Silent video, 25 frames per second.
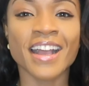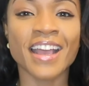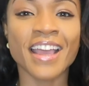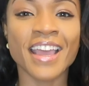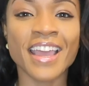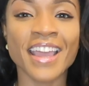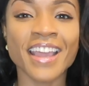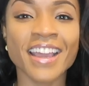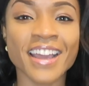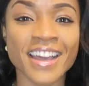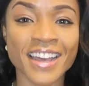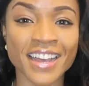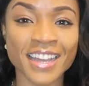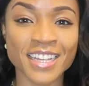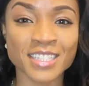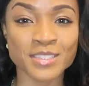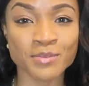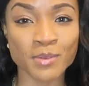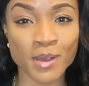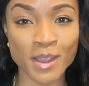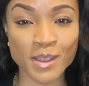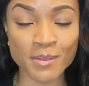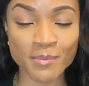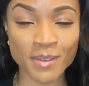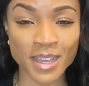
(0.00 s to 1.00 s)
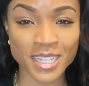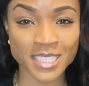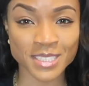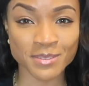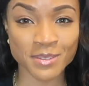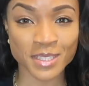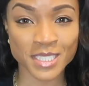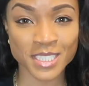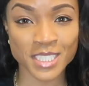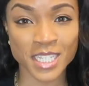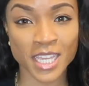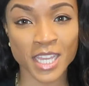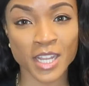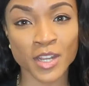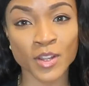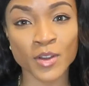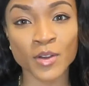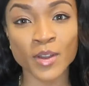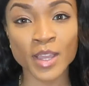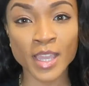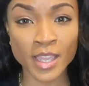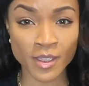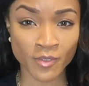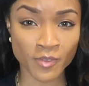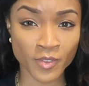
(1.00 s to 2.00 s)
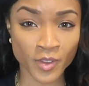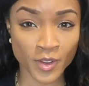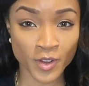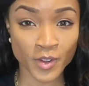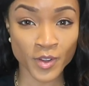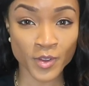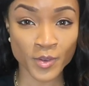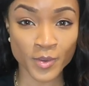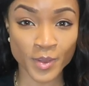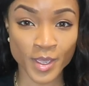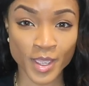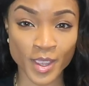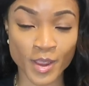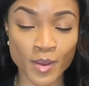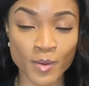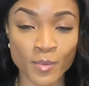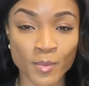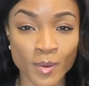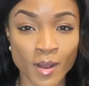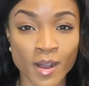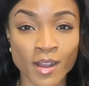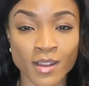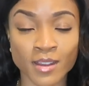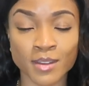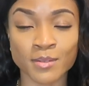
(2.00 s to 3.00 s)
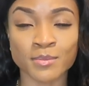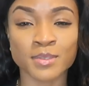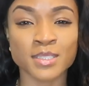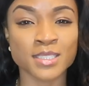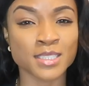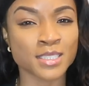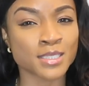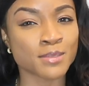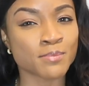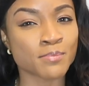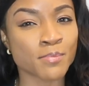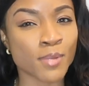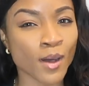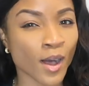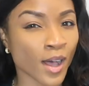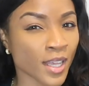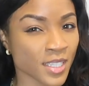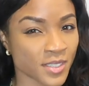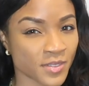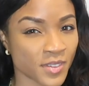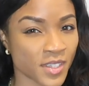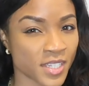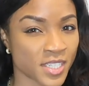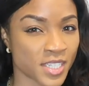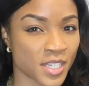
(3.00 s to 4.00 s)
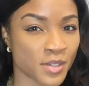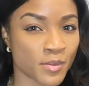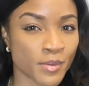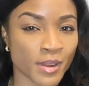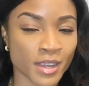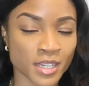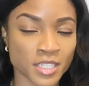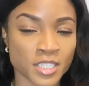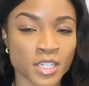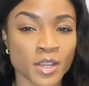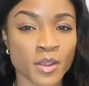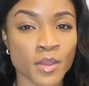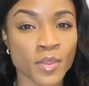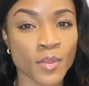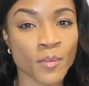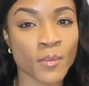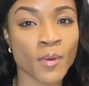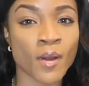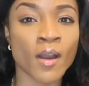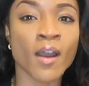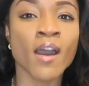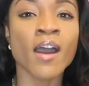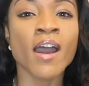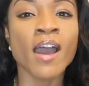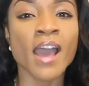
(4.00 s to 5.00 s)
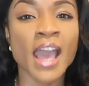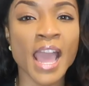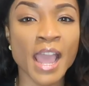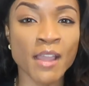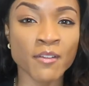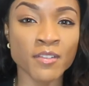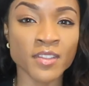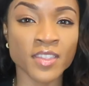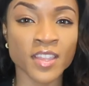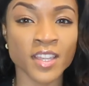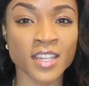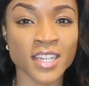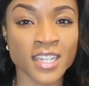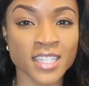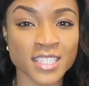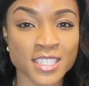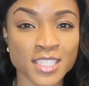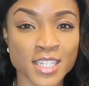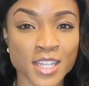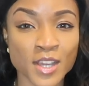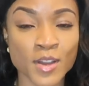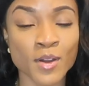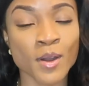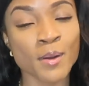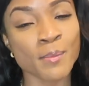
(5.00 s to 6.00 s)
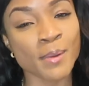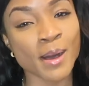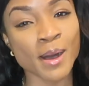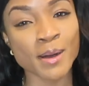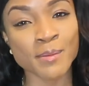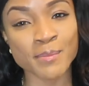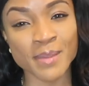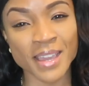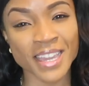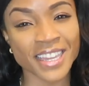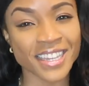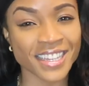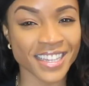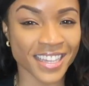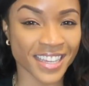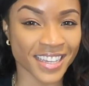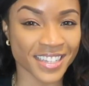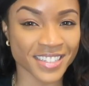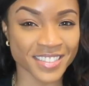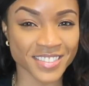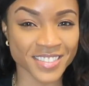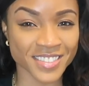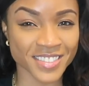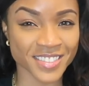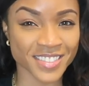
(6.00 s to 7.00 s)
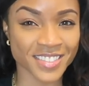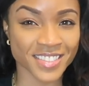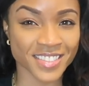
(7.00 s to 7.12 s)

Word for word: Hey guys, welcome back to my channel. If you're new here, welcome. This is Boss Vision, where I share with you all everything you need to know about making candles.